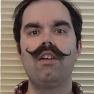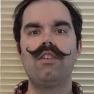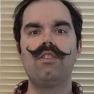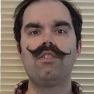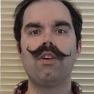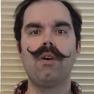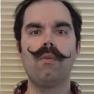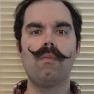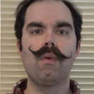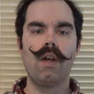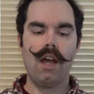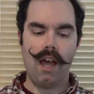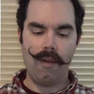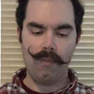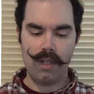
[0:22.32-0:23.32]
So
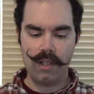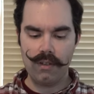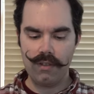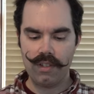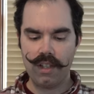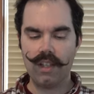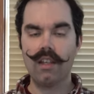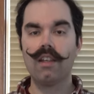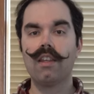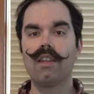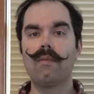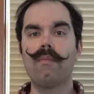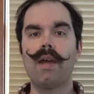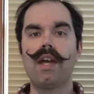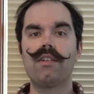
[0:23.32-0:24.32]
I've been using
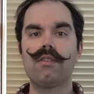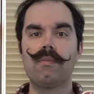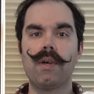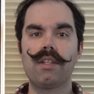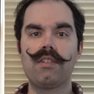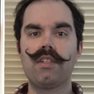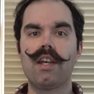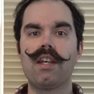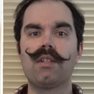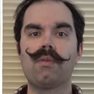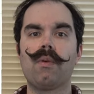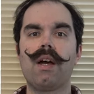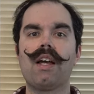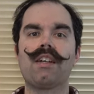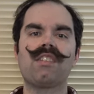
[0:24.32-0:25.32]
the Badger Mustache
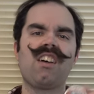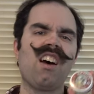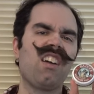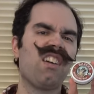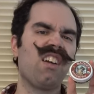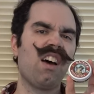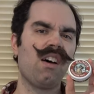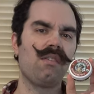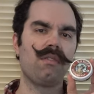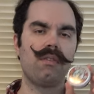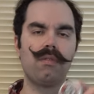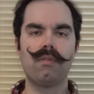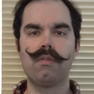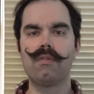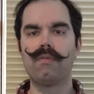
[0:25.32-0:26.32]
Wax on and off
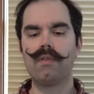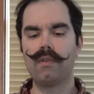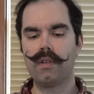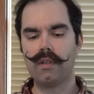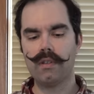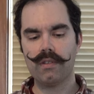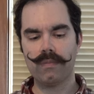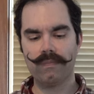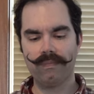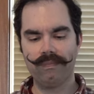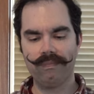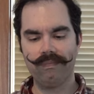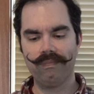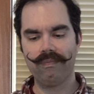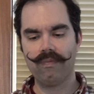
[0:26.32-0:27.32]
for a few years,
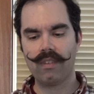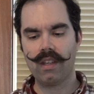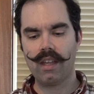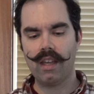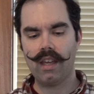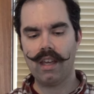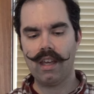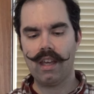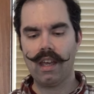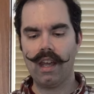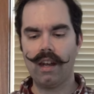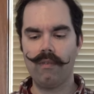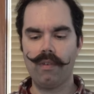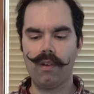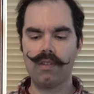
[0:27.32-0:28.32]

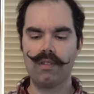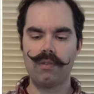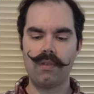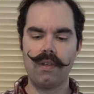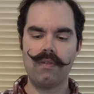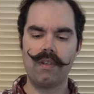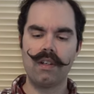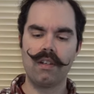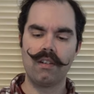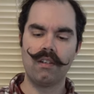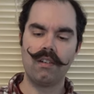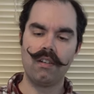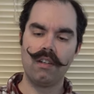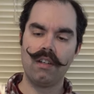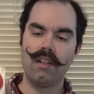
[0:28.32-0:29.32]
and I've also even
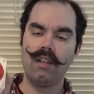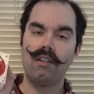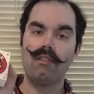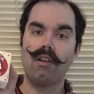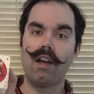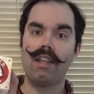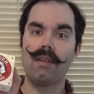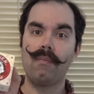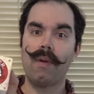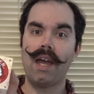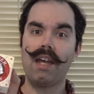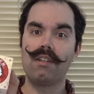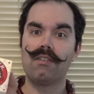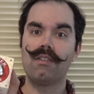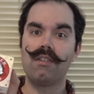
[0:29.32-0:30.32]
tried the
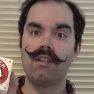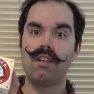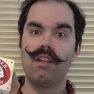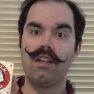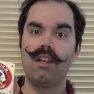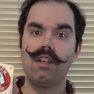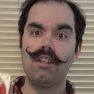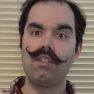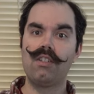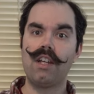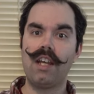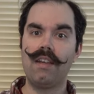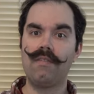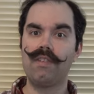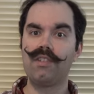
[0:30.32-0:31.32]
Badger
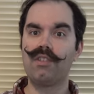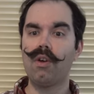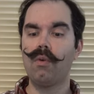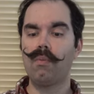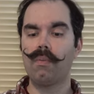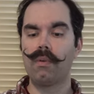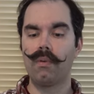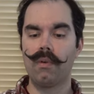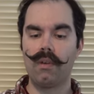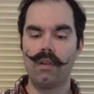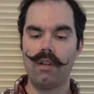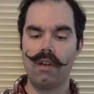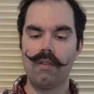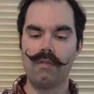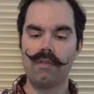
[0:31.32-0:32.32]
Shave Soap
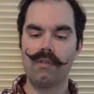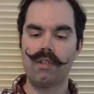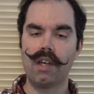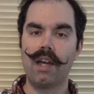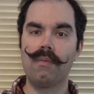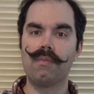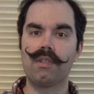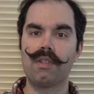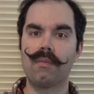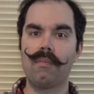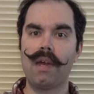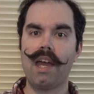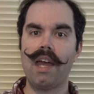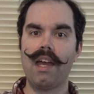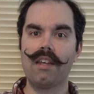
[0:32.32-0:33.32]
a few times in the
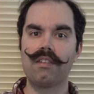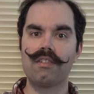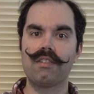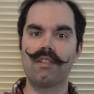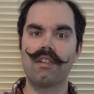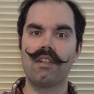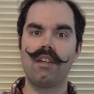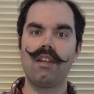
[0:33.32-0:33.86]
past.